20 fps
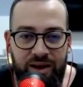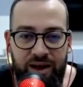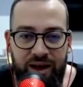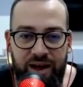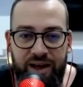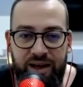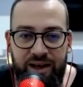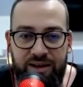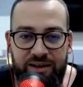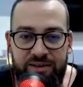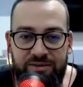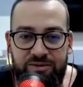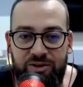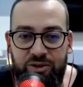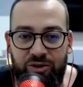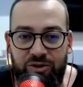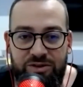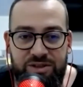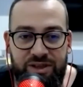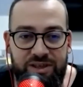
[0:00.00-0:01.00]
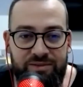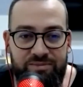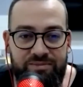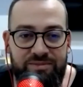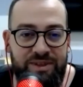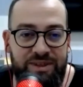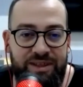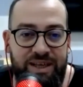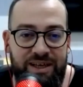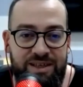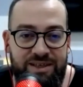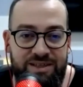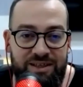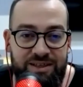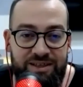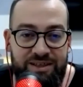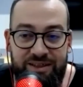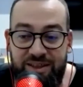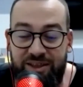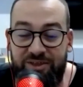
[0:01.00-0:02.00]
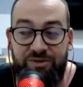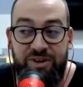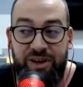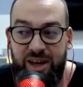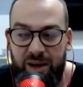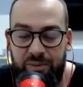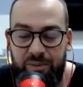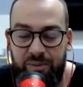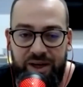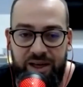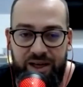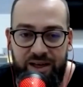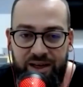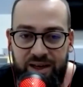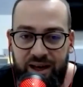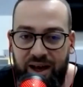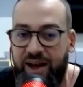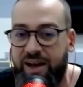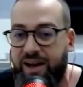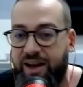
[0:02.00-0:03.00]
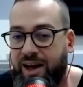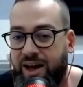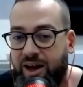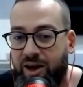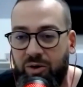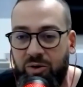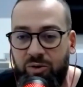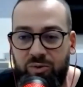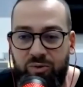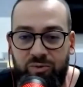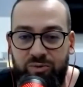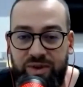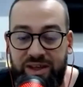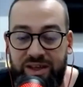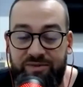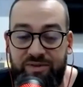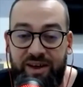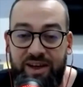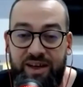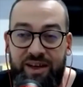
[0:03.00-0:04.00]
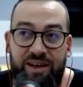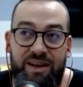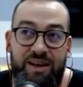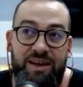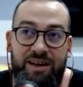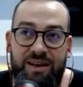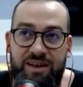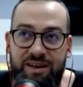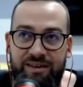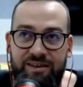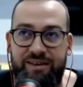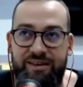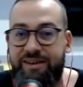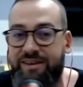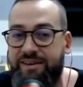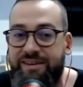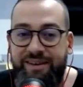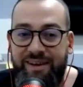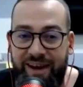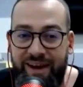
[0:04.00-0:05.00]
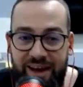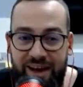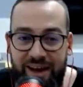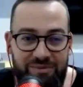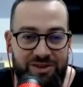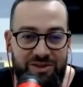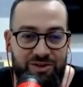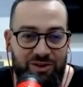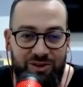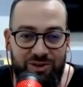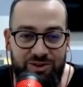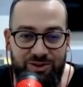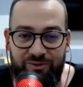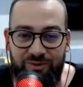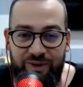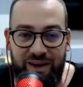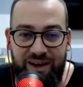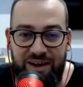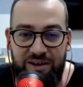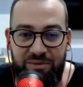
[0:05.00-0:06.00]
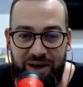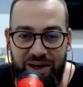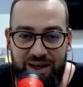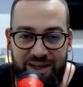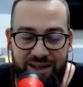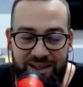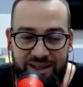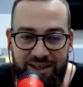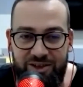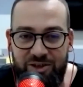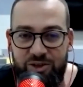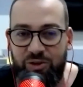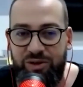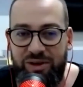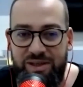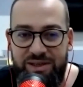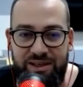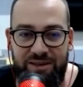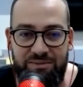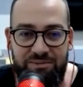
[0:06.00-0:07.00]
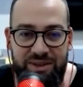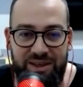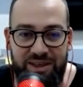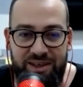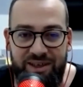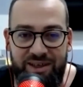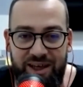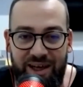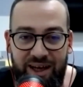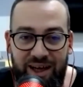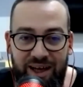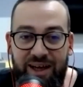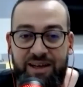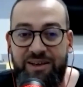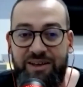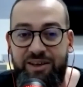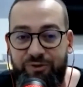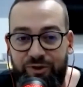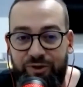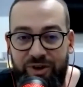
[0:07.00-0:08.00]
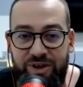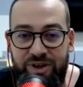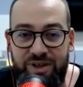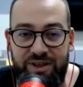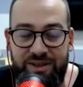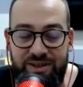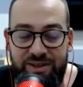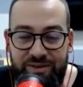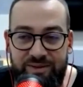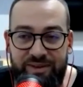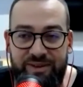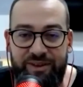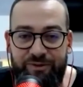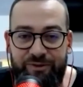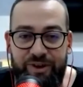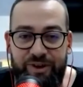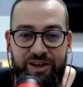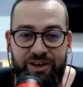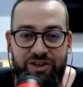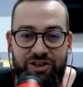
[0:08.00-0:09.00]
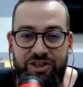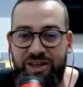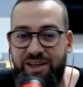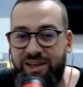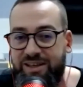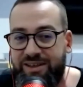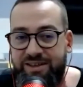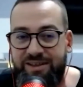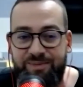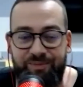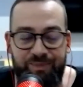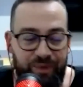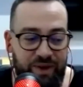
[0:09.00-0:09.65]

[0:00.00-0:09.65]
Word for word: And those are the things that, that were happening. And now that's why like the, the name is also funky marketing, doing something different, differentiate